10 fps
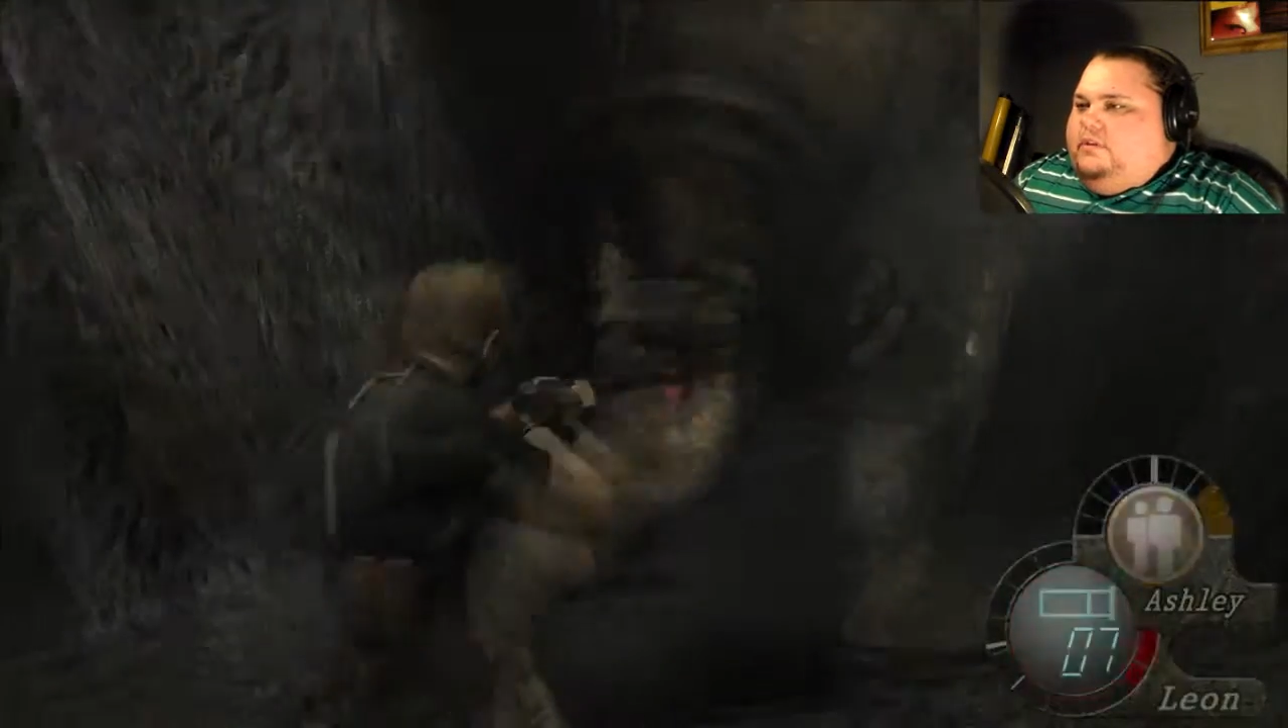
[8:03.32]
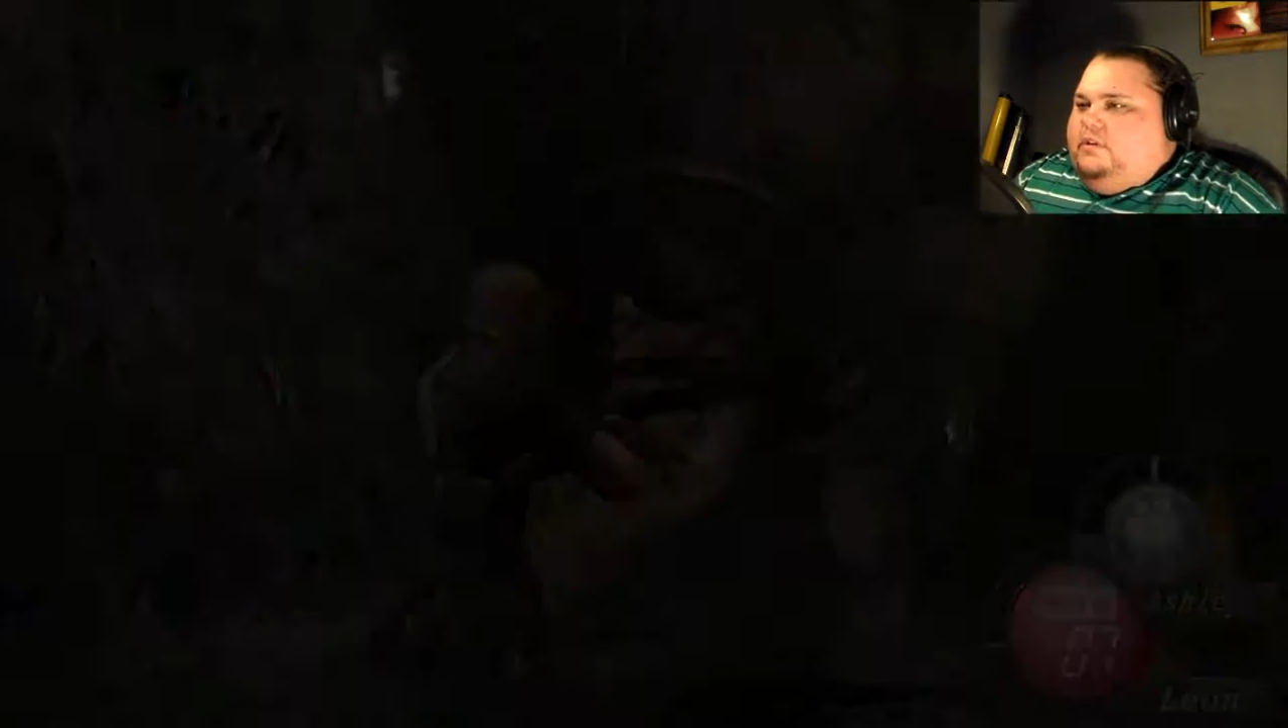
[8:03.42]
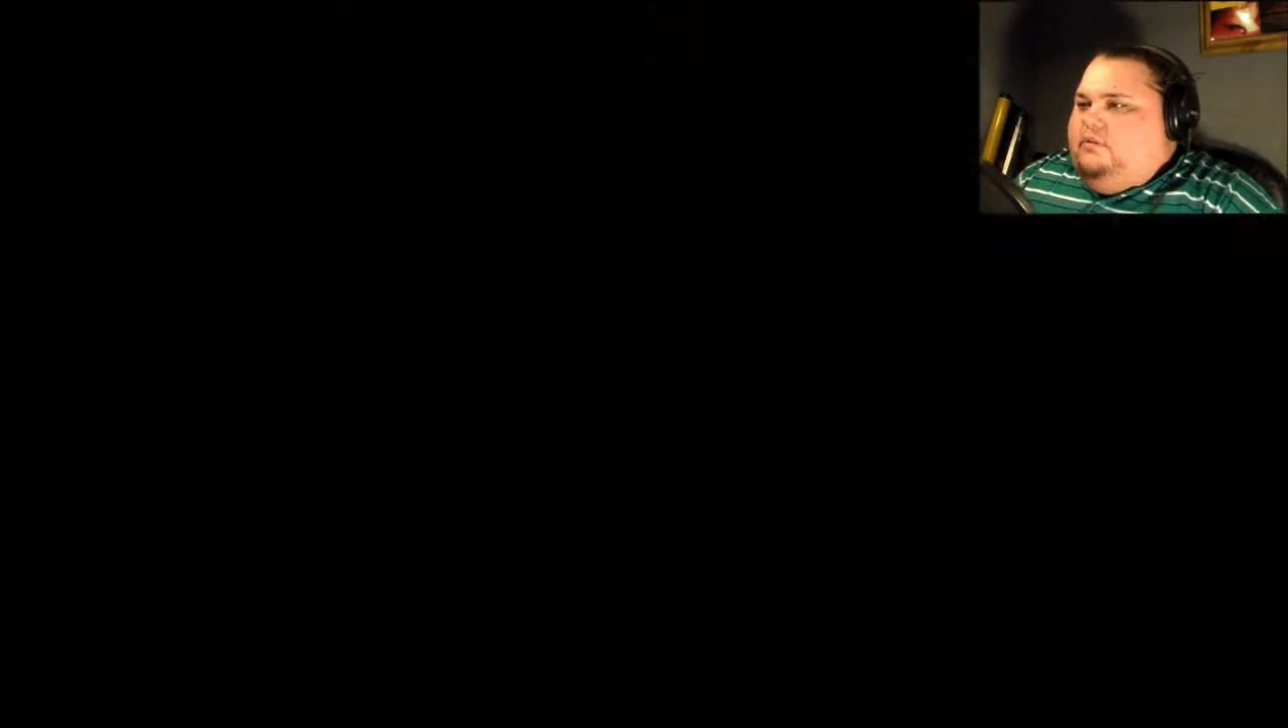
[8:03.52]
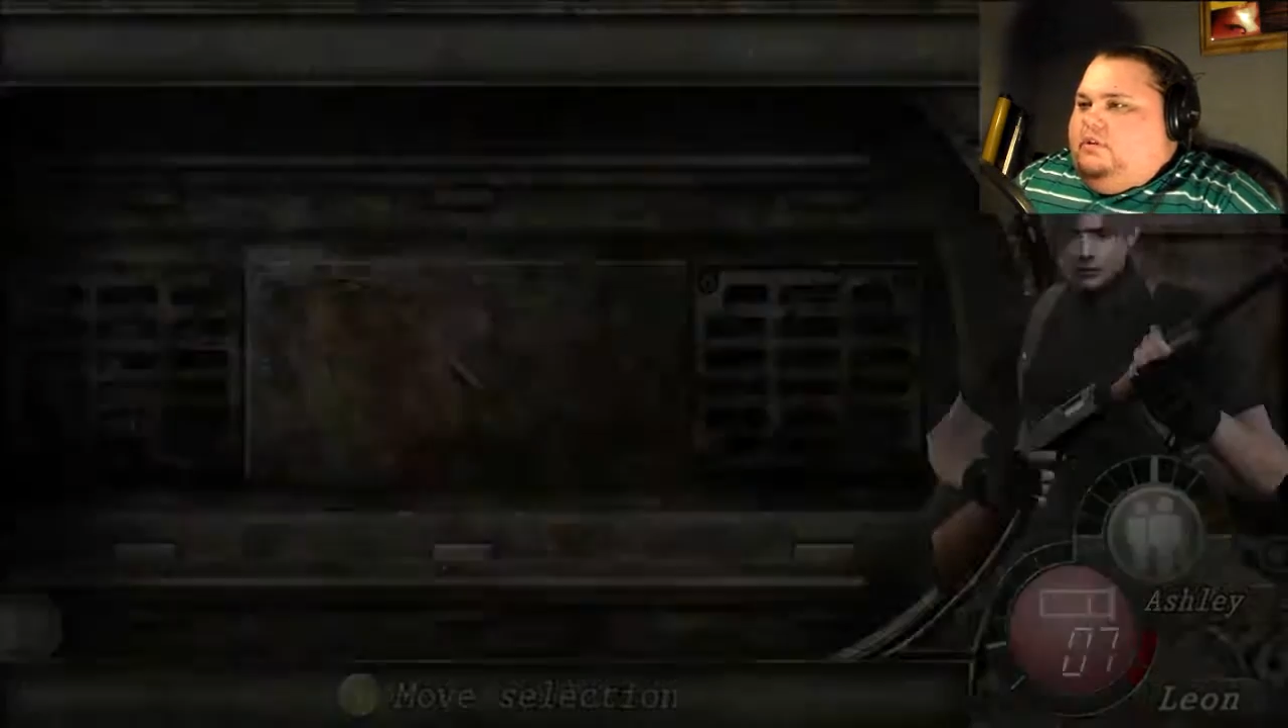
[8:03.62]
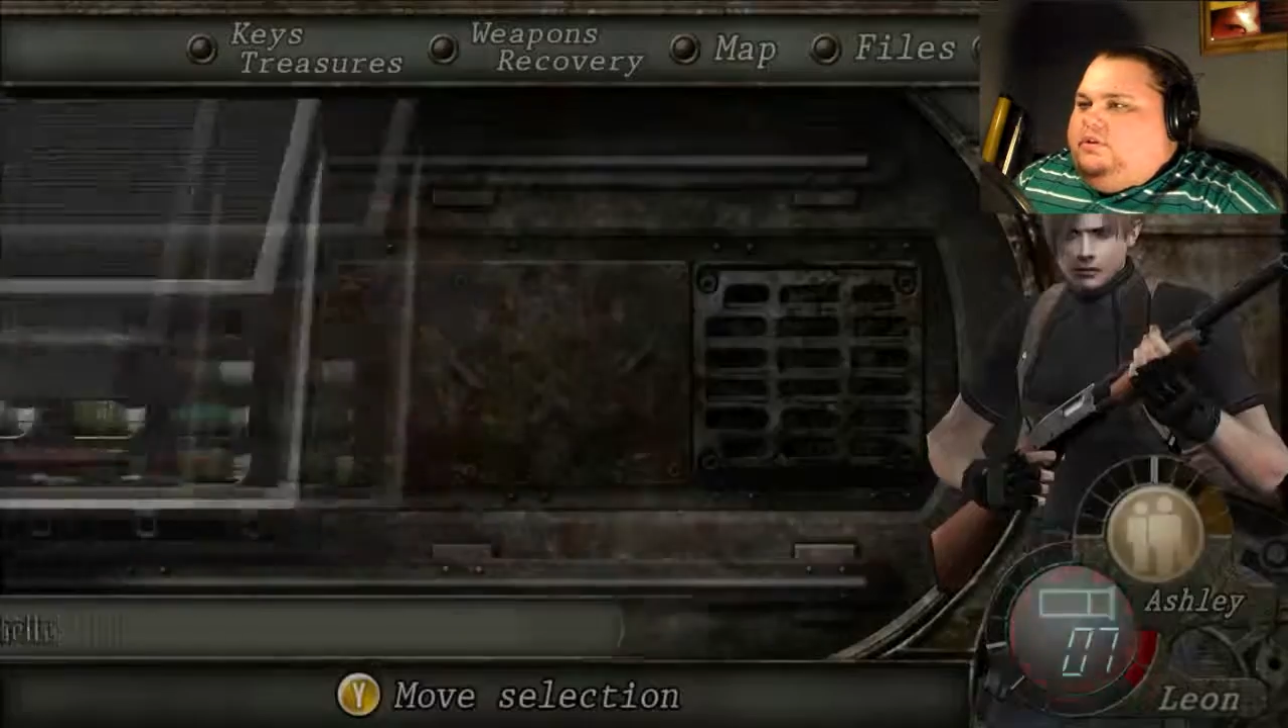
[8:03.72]

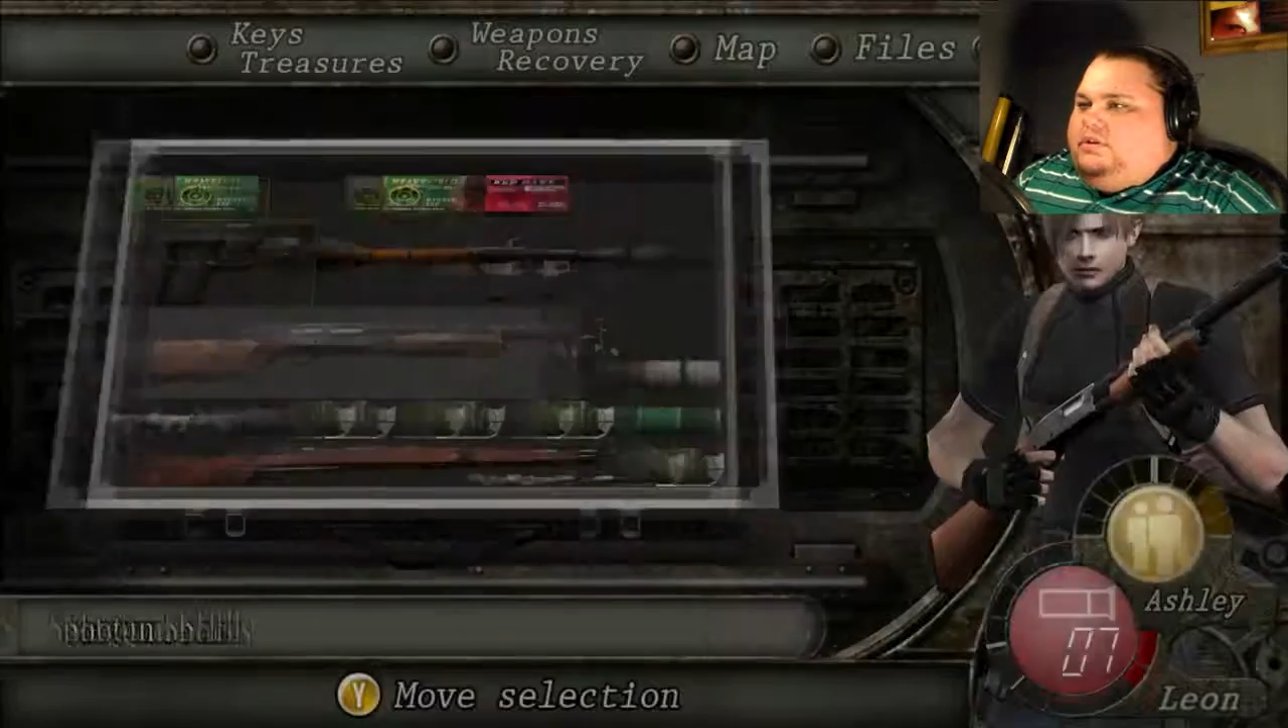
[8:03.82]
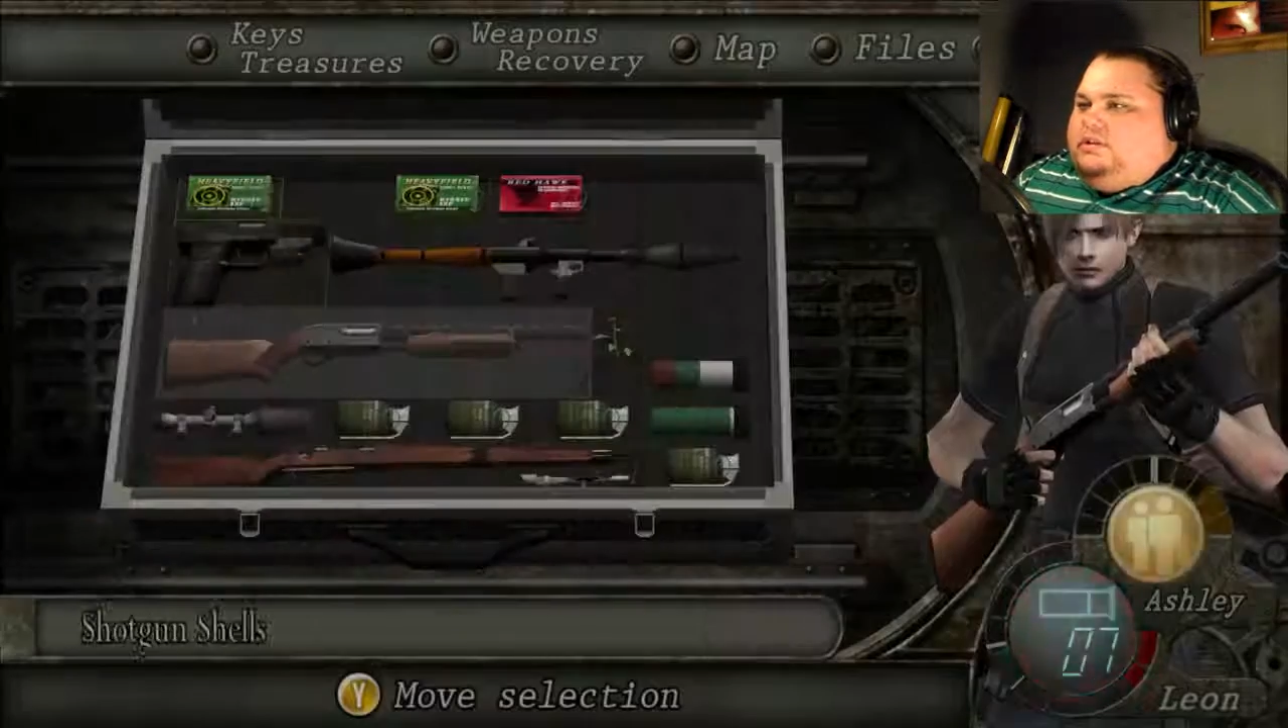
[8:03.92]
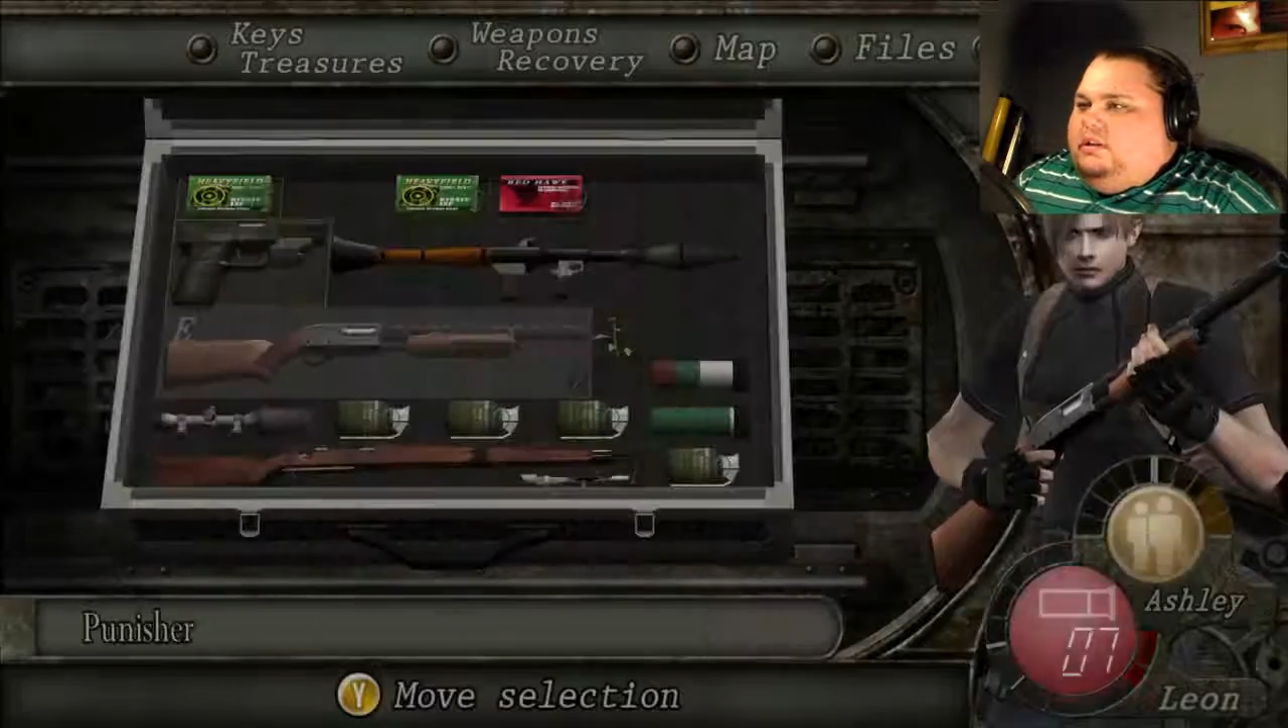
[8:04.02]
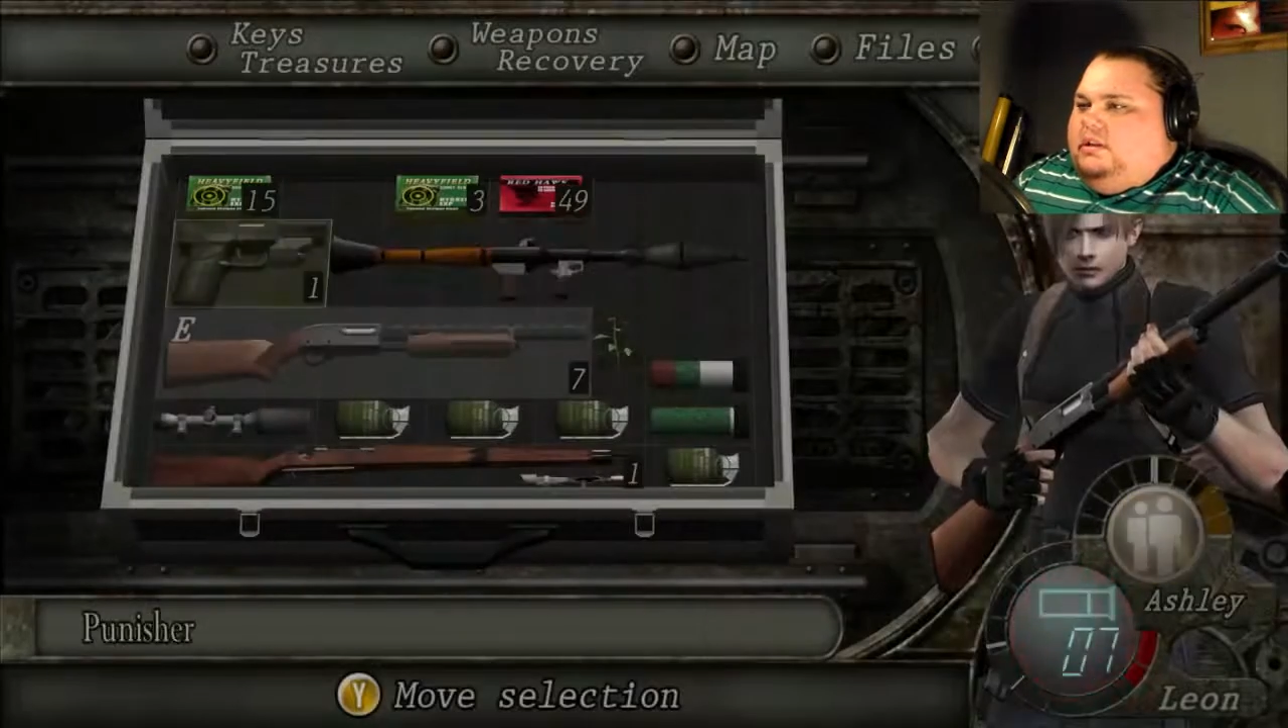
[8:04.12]
You are just the